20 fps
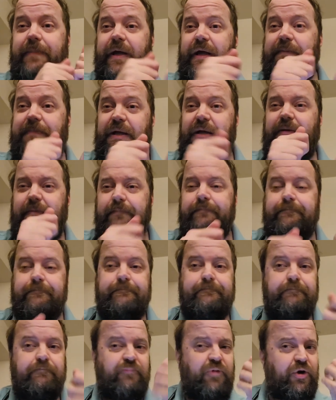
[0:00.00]
baby,
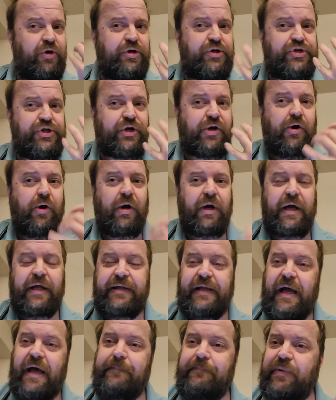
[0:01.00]
we're used to calling it
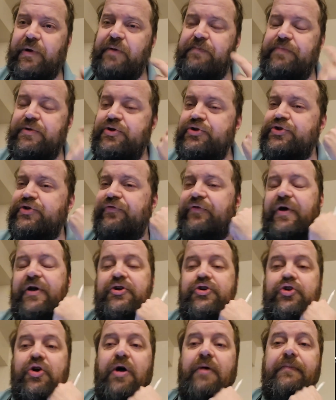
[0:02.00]
that, but abusive head
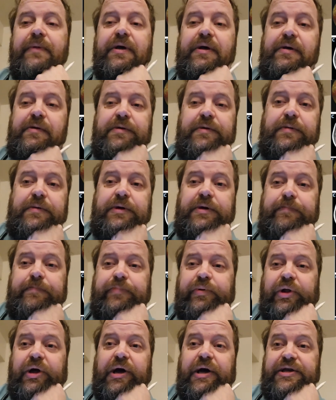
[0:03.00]
trauma
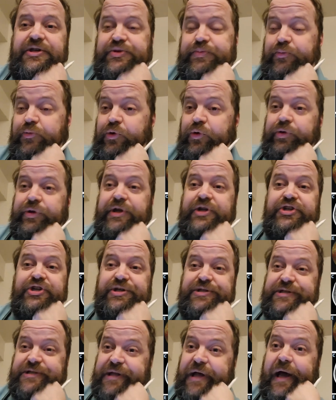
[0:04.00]
implies more than
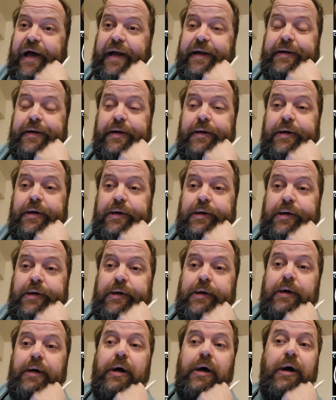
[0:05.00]
just that.
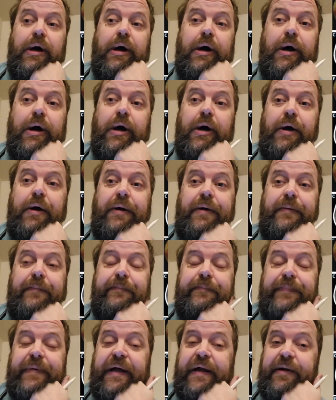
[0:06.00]

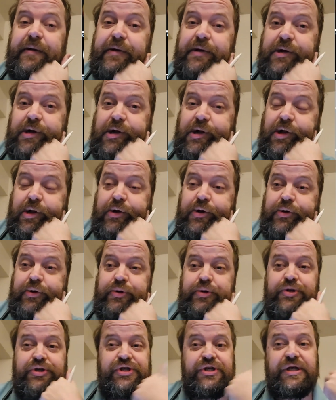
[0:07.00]
That
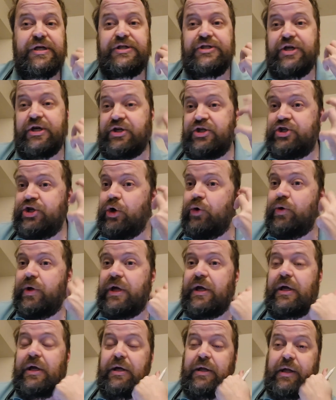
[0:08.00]
includes things like
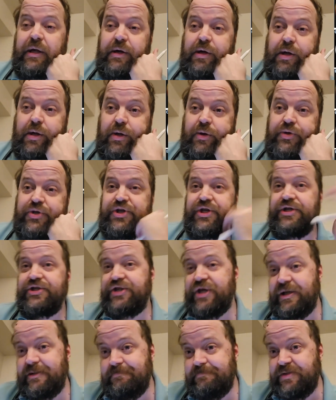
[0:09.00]
choking, that includes things
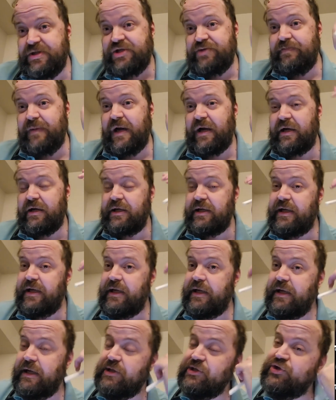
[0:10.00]
like smacking a kid
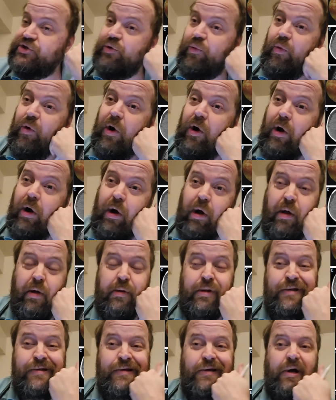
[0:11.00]
against the wall,
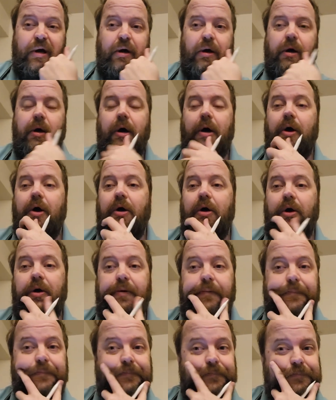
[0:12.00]

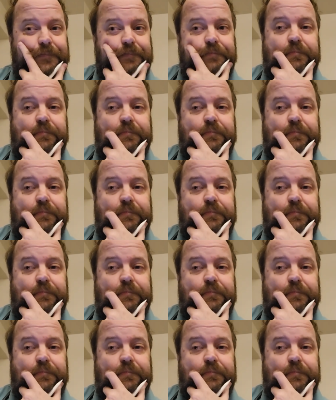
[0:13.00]
trying